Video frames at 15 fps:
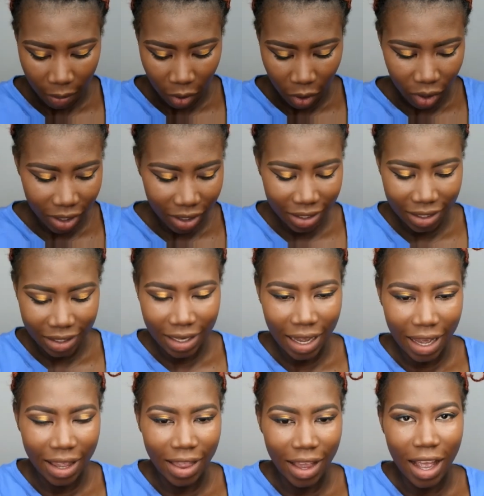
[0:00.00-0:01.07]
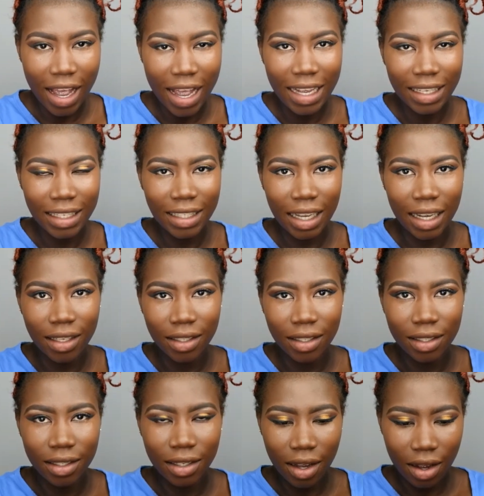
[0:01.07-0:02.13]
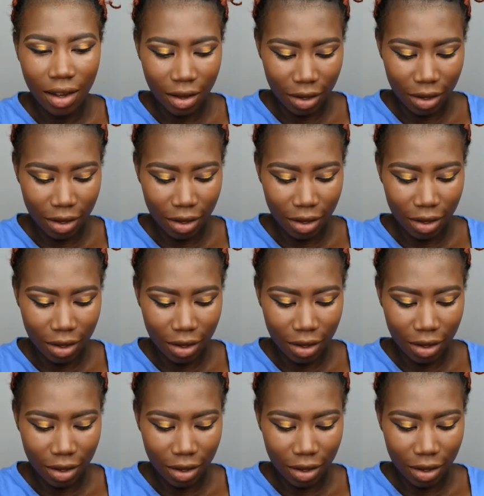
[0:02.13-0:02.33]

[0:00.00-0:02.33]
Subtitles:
I'm going to take the Essence